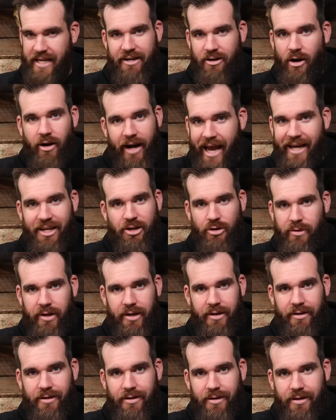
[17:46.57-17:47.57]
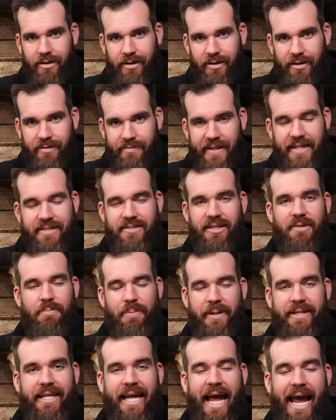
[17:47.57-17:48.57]
that not accurate? That's a
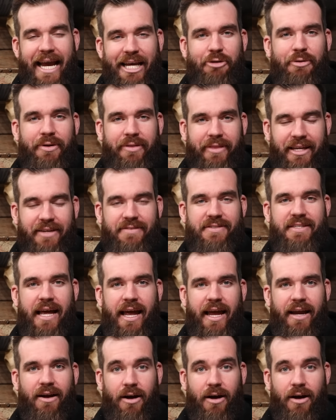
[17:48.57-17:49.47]
completely accurate thing of saying,